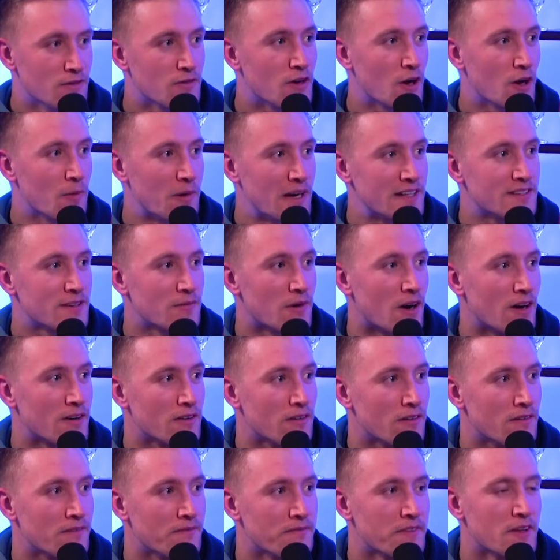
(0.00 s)
Go back to my
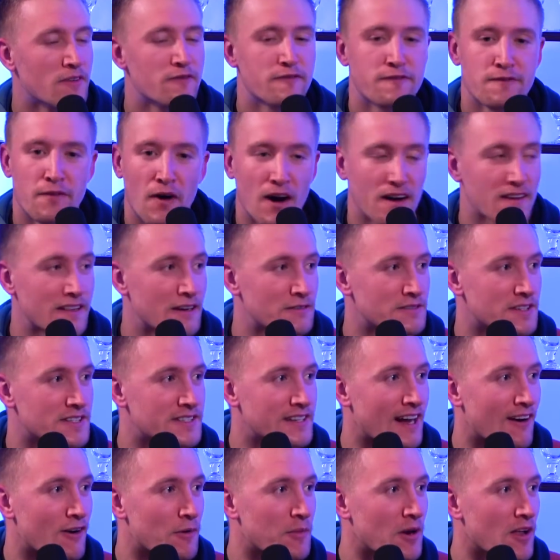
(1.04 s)
door. Fuck, that was a
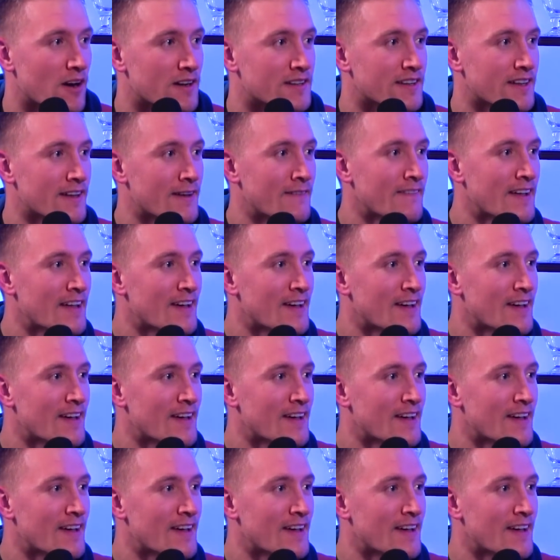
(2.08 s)
terrible idea.